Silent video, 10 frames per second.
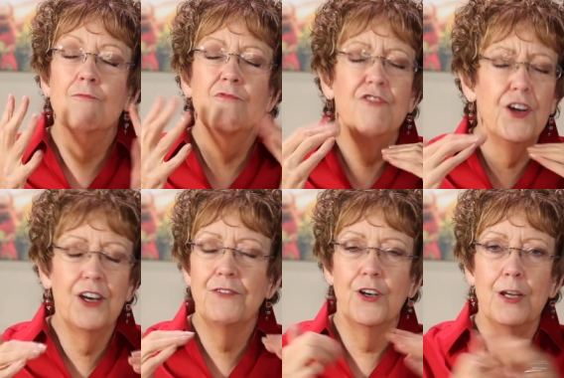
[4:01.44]

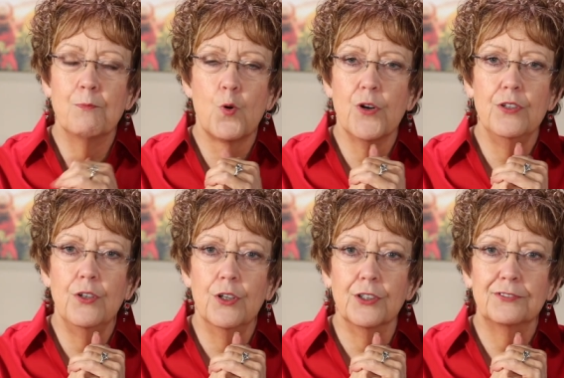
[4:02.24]
Very, very important
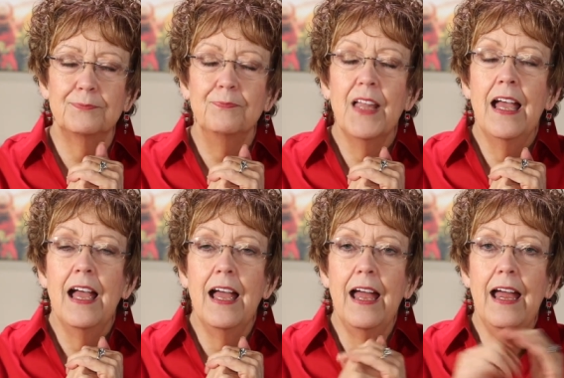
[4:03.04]
nerve.
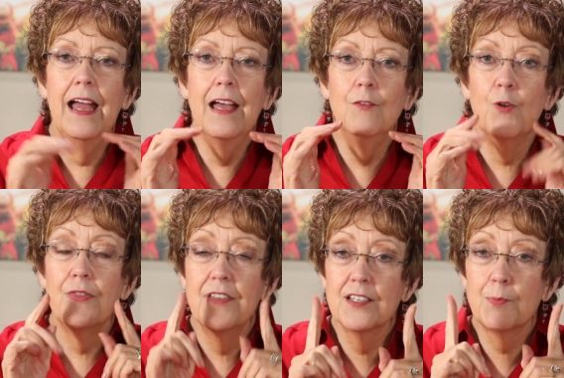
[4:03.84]
And
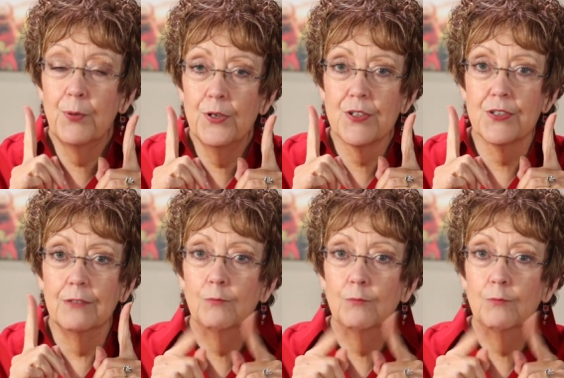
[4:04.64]
with this person,